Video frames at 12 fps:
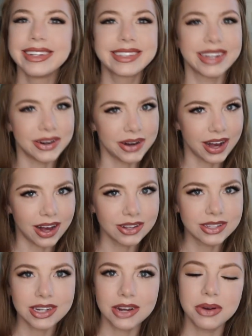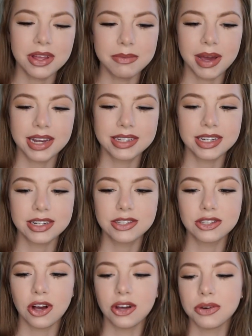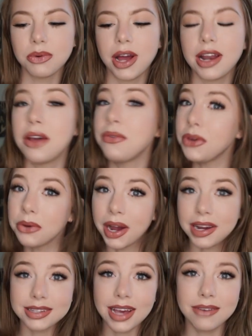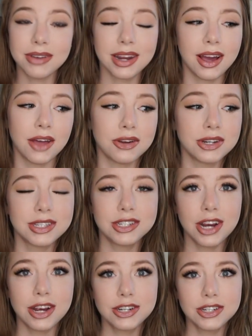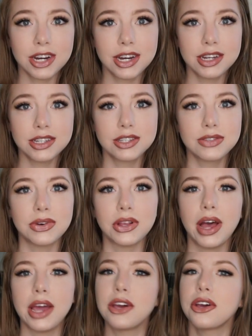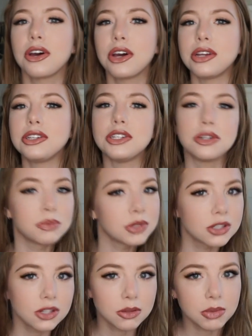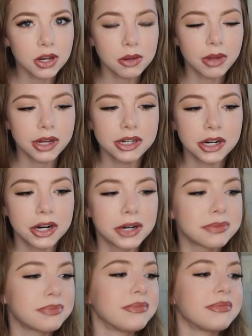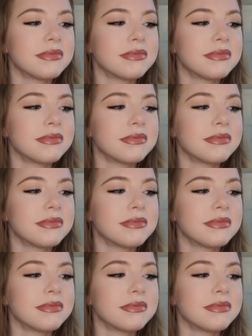So I'll stick with my $6 one. If you guys have any other suggestions for like good dupes to the Beauty Blender,